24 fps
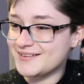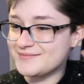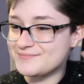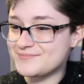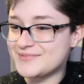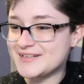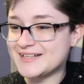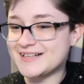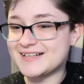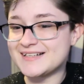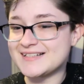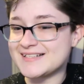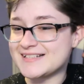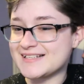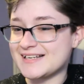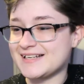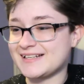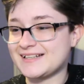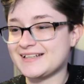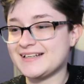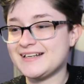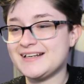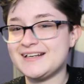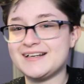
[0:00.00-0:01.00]
Because,
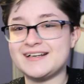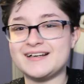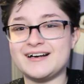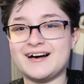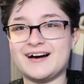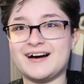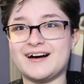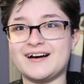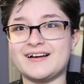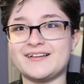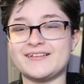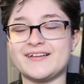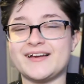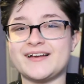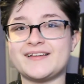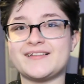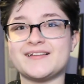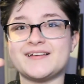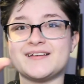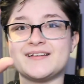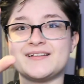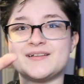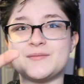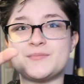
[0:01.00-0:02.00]
like,
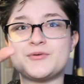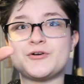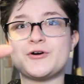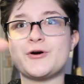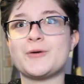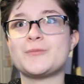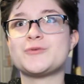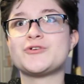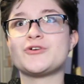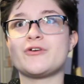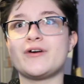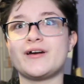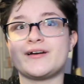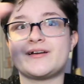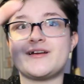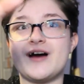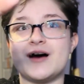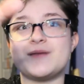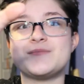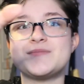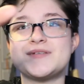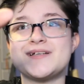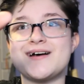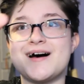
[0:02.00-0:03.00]
the probe droid
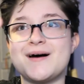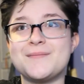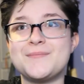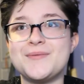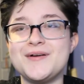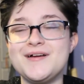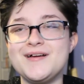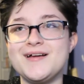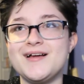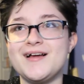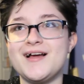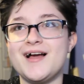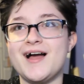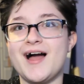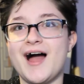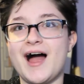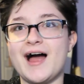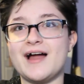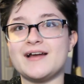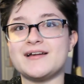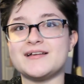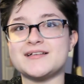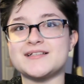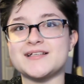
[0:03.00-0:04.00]
comes up,
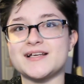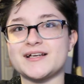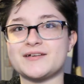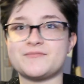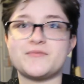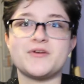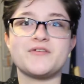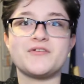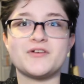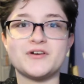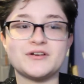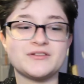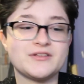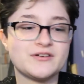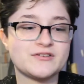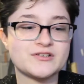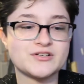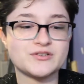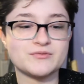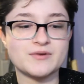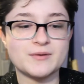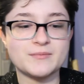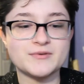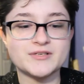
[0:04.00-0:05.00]
and it's like, we heard
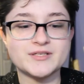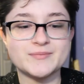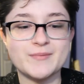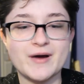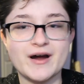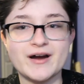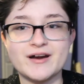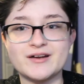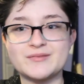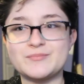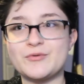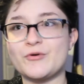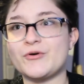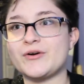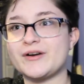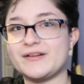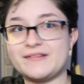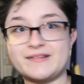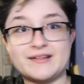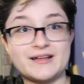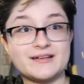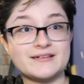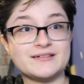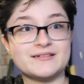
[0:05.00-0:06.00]
there's a rebel spy on board,
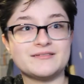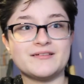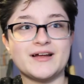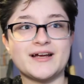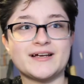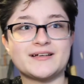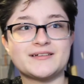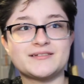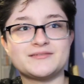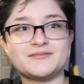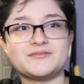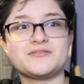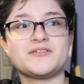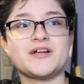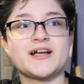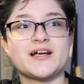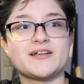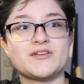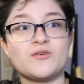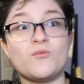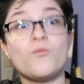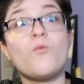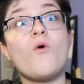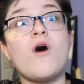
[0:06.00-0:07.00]
and then,
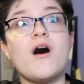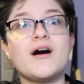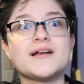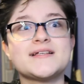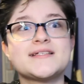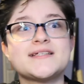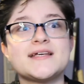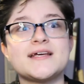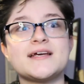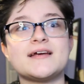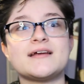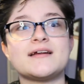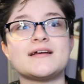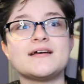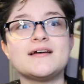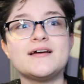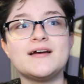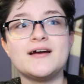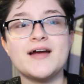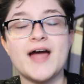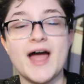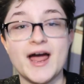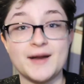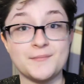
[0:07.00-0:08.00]
like the wanted
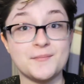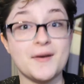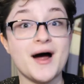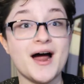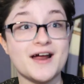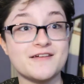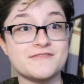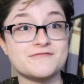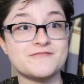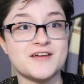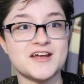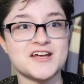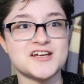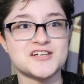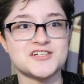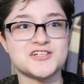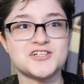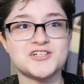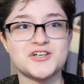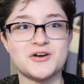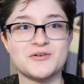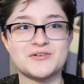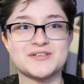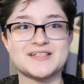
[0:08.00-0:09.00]
and my face
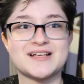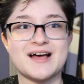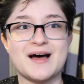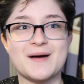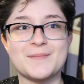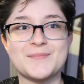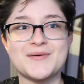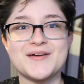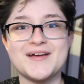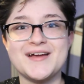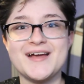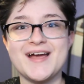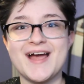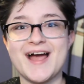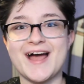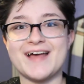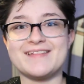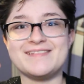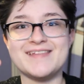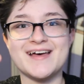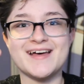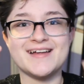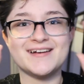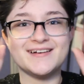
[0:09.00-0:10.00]
shows up,
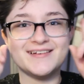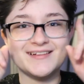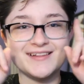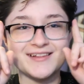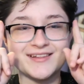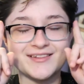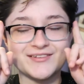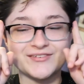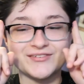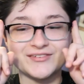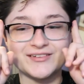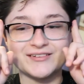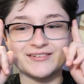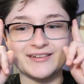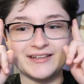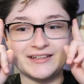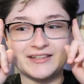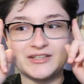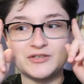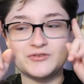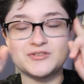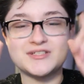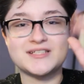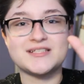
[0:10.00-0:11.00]
and then the three,
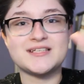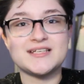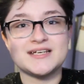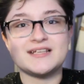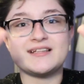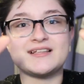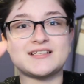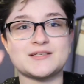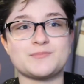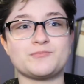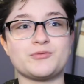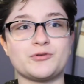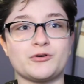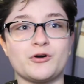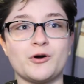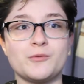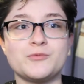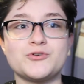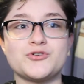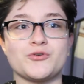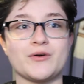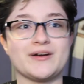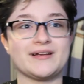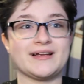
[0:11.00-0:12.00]
like, you see this
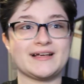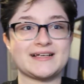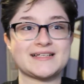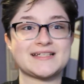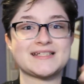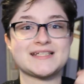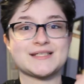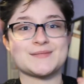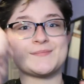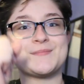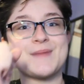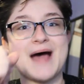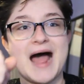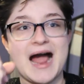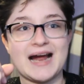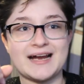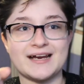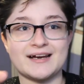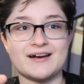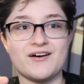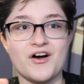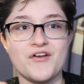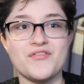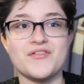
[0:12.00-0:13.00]
probe droid, like,
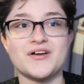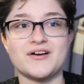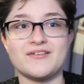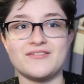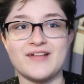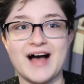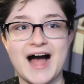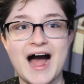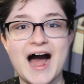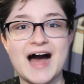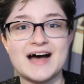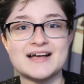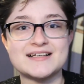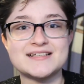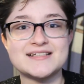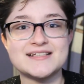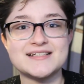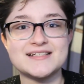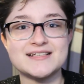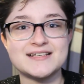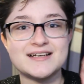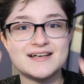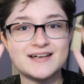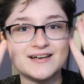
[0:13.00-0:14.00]
smacking on the
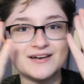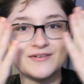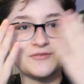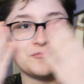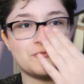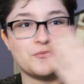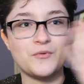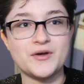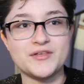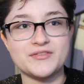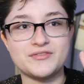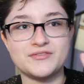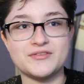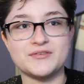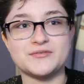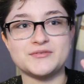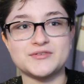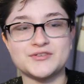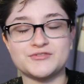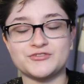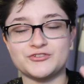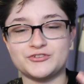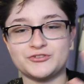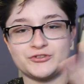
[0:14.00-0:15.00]
glass with
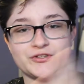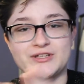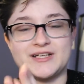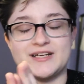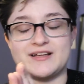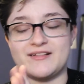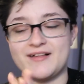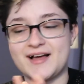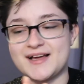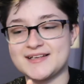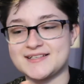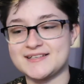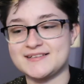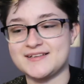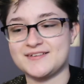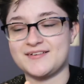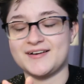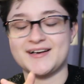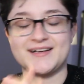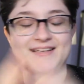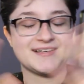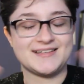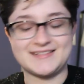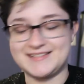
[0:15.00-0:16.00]
those 3D glasses
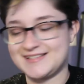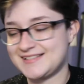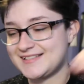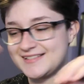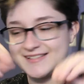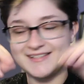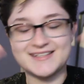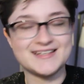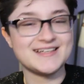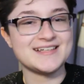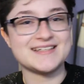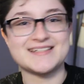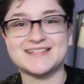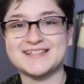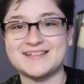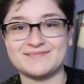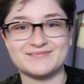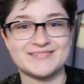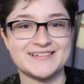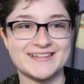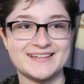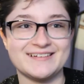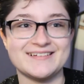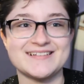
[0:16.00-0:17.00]
on it is
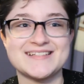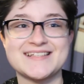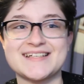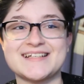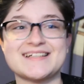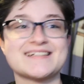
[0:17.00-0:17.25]
something else.